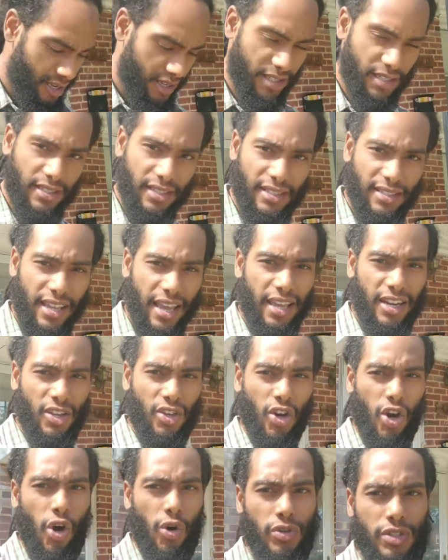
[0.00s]
This is Eddie
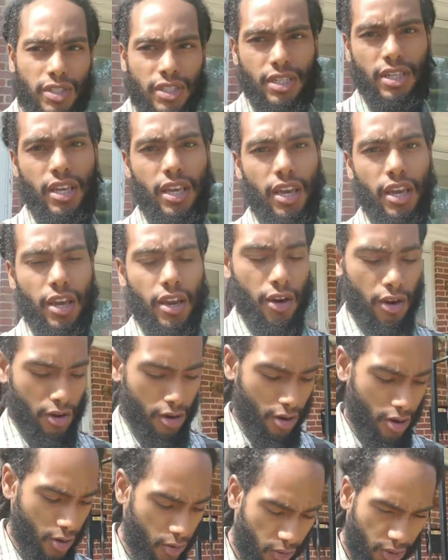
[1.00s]
Colson here,
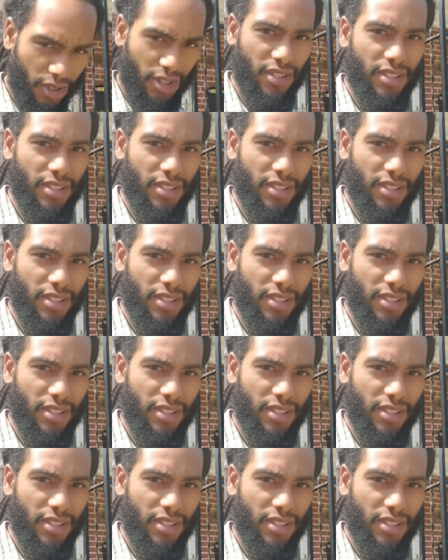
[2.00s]
real